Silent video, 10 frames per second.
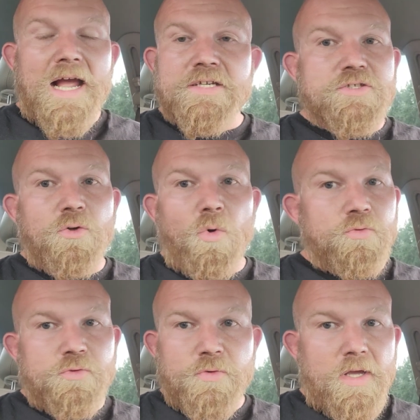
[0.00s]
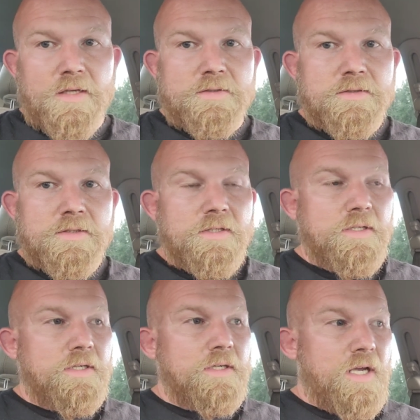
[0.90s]
I still won't do that.
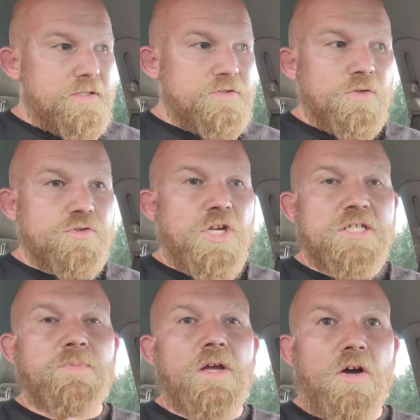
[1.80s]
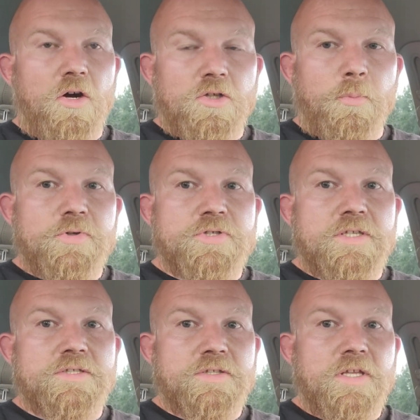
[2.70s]
I still change my
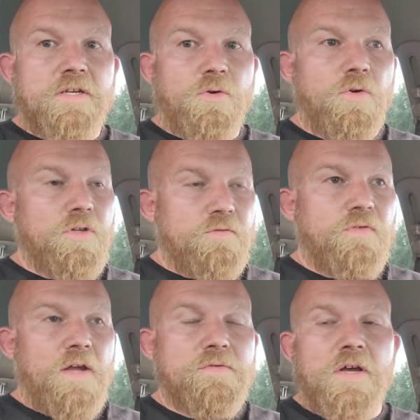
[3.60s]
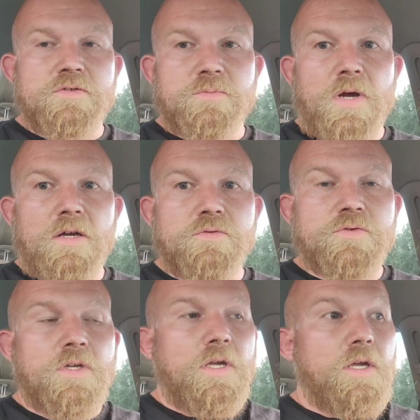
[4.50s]
100% synthetic oil at 5,000
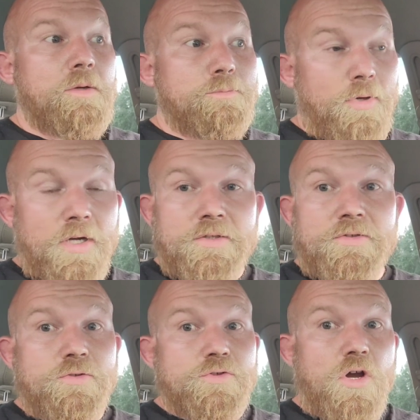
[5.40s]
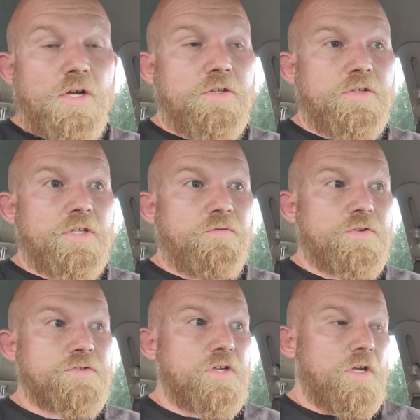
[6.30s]
miles. But you're talking the
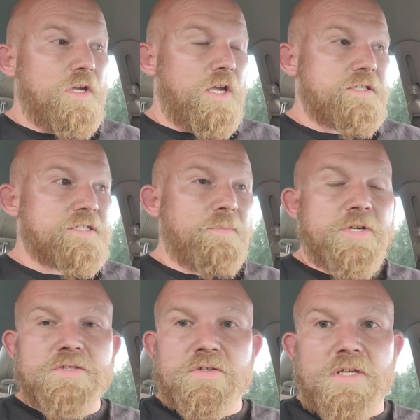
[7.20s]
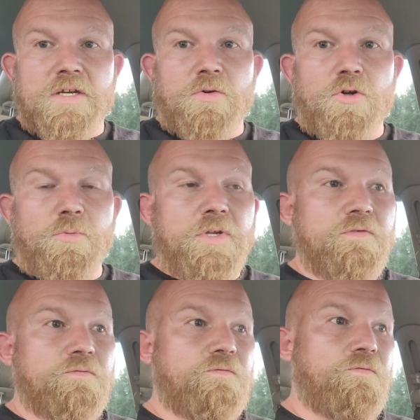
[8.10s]
difference, a semi-synthetic oil
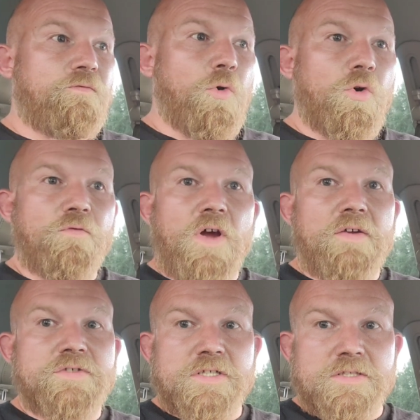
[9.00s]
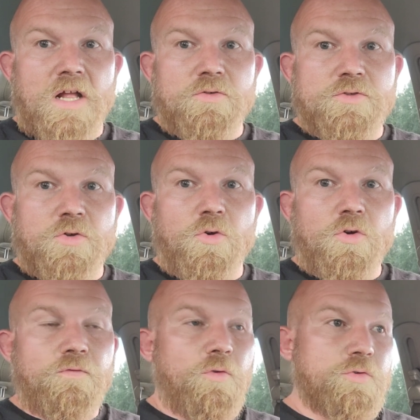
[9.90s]
being $4, $5, $6 a
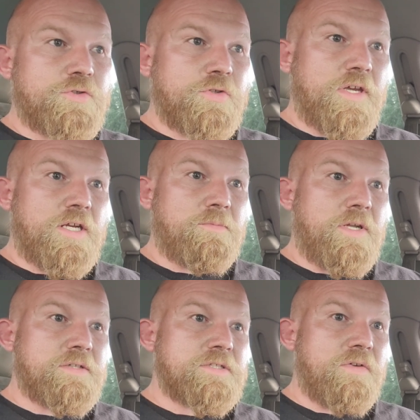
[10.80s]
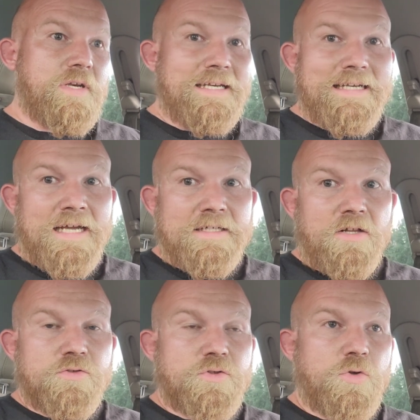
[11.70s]
quart, full synthetic being $7, $8,
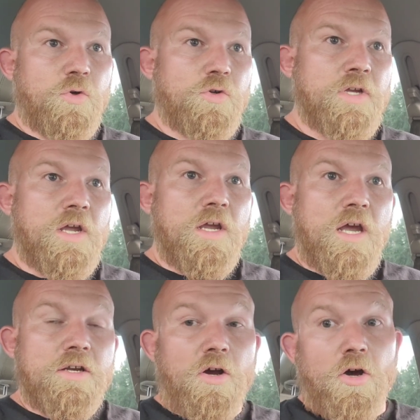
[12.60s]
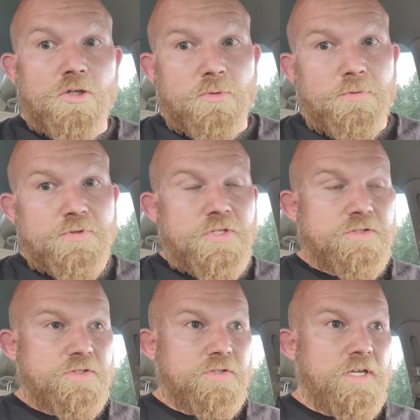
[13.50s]
$9 a quart, and
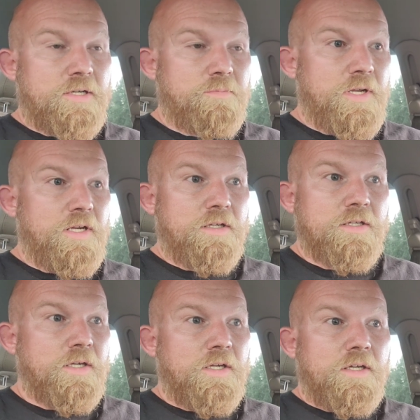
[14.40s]
100% synthetic being